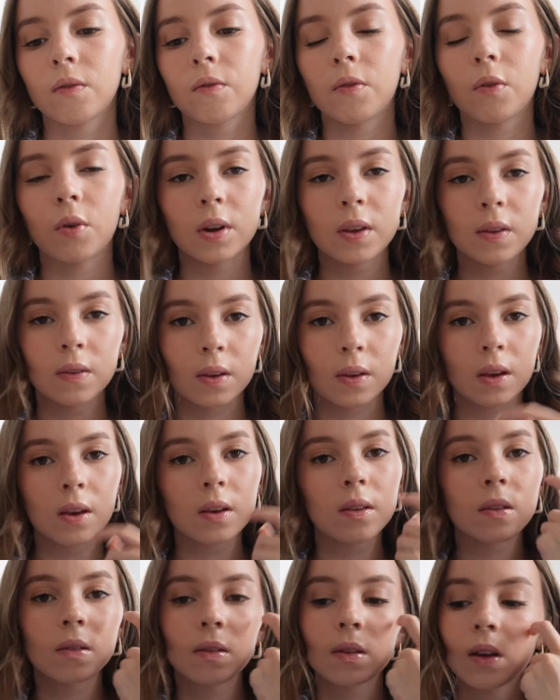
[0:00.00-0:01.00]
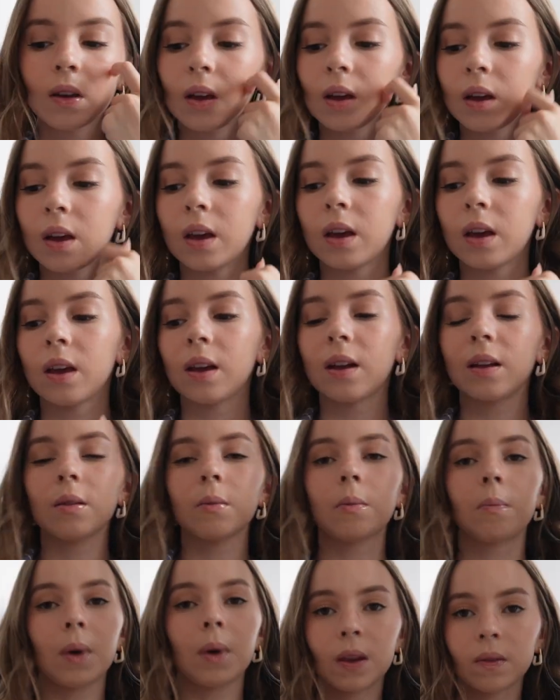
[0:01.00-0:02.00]
46
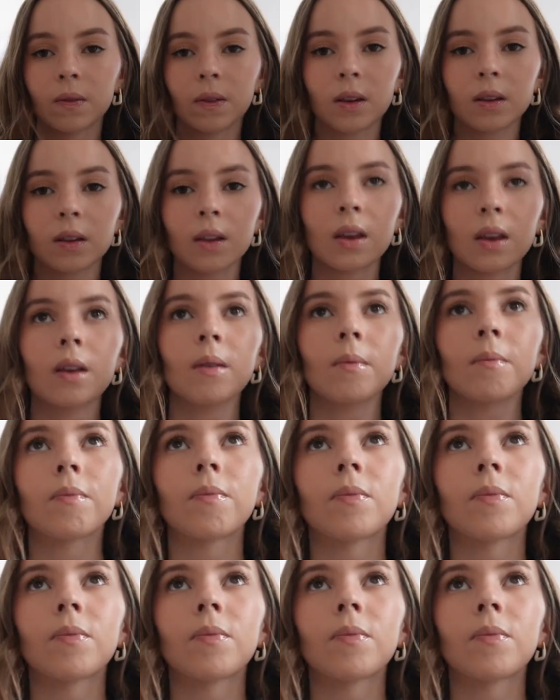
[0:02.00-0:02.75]
and basically